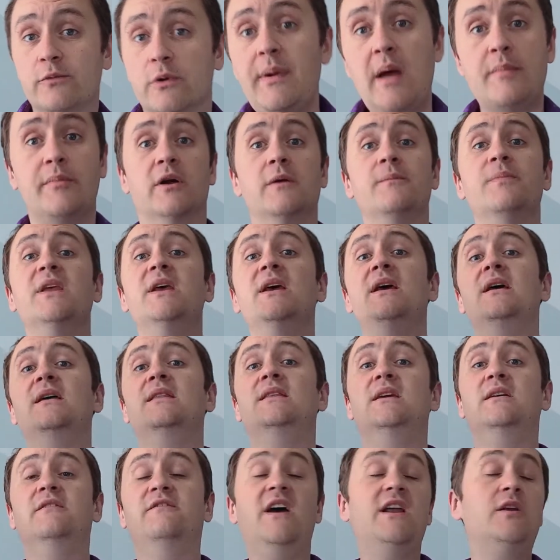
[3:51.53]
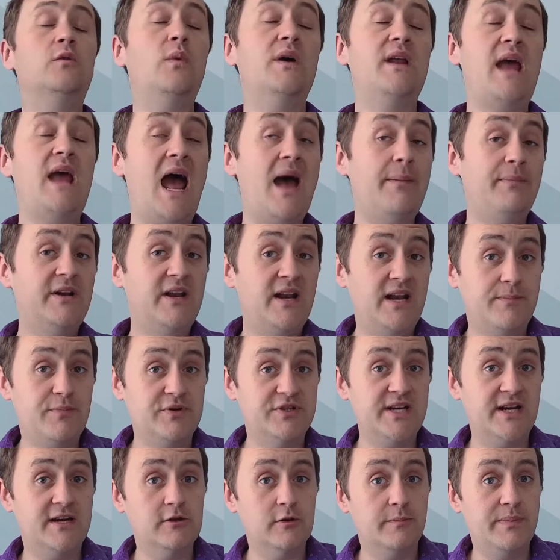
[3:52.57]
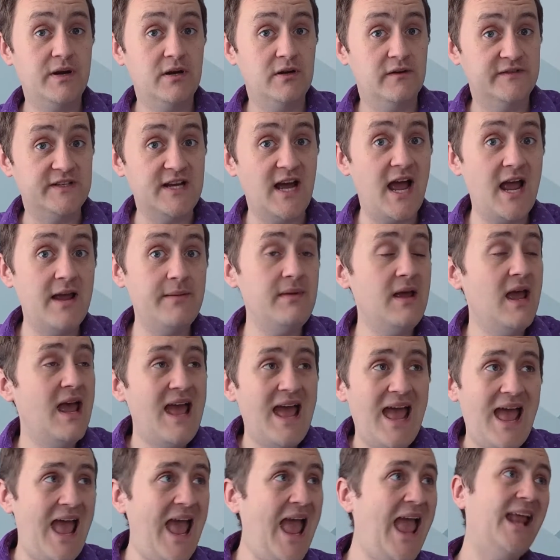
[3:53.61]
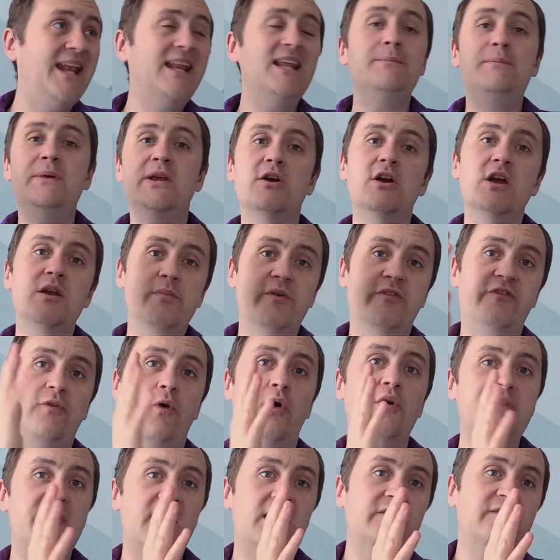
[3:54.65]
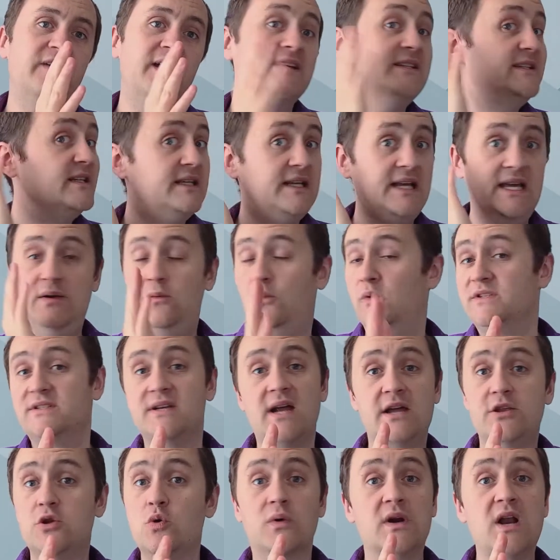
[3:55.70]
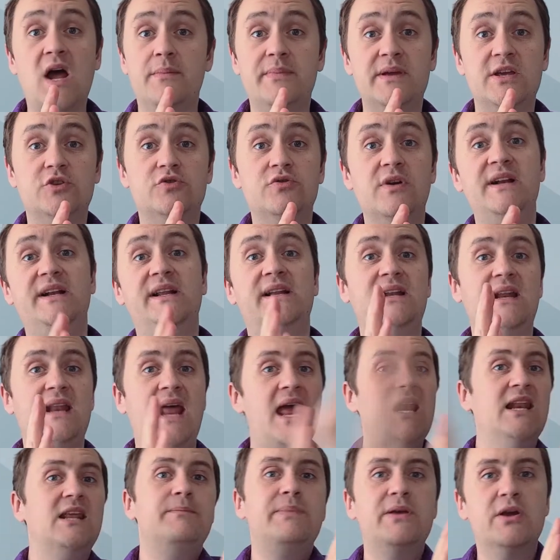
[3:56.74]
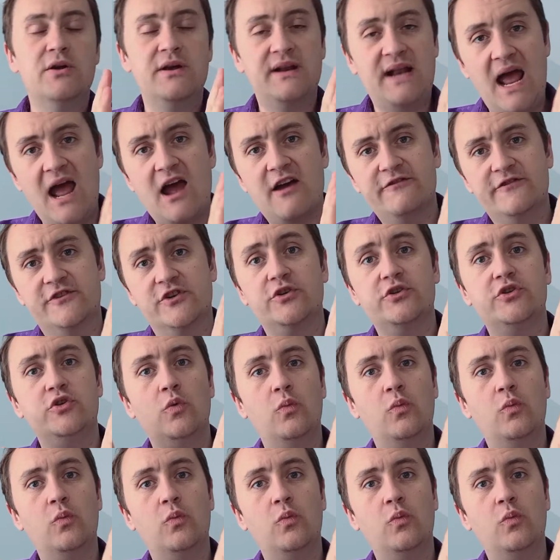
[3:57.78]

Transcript: Remember, the event what happened at a particular period of time, any period before that event, you were not being treated, and any period after, you